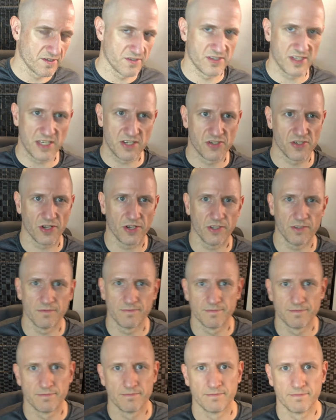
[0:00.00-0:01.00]
sea salt.
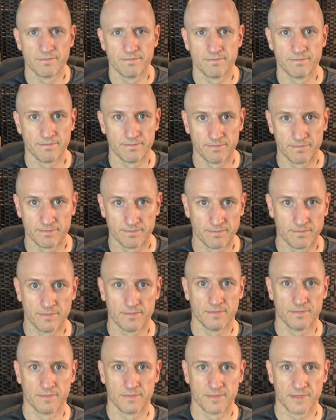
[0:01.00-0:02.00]

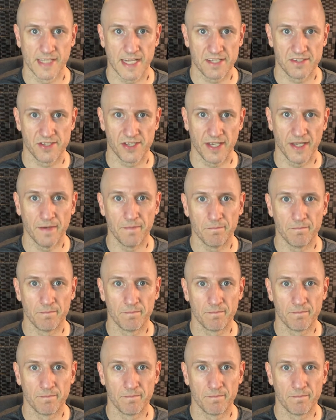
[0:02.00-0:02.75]
That's it.